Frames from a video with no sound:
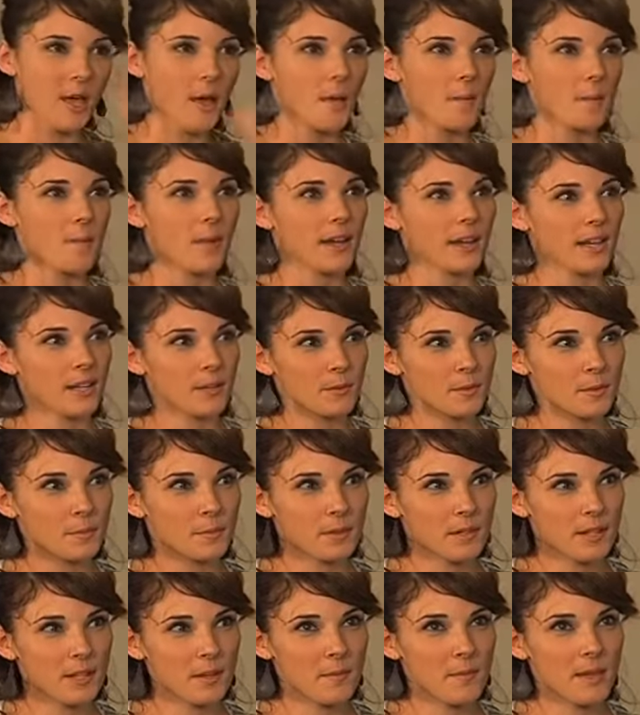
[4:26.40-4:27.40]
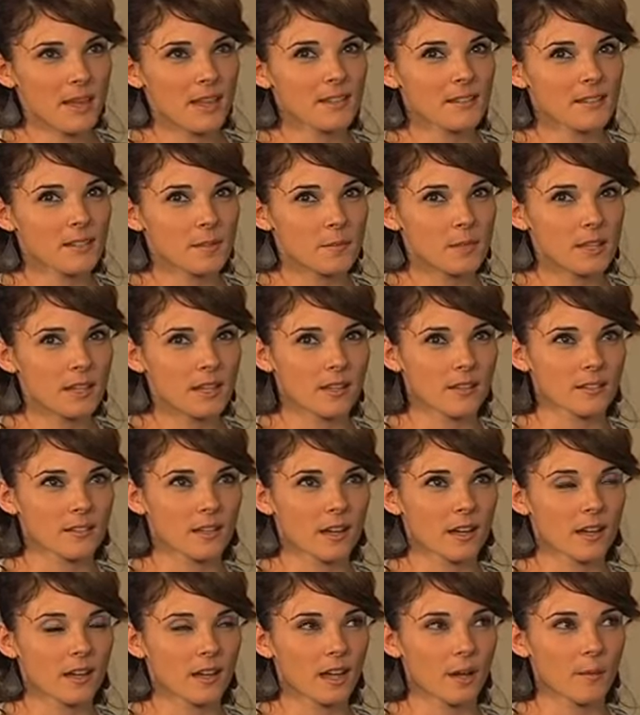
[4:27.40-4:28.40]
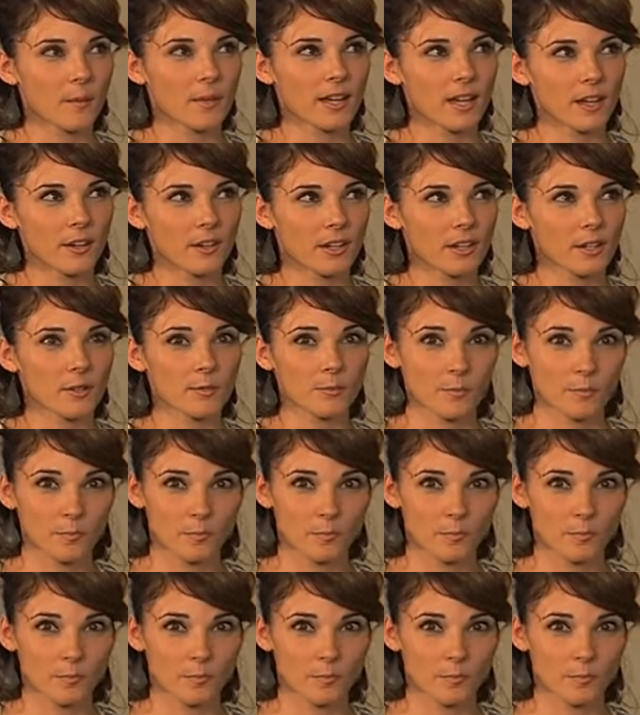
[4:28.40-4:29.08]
But it was pretty amazing because coming out here,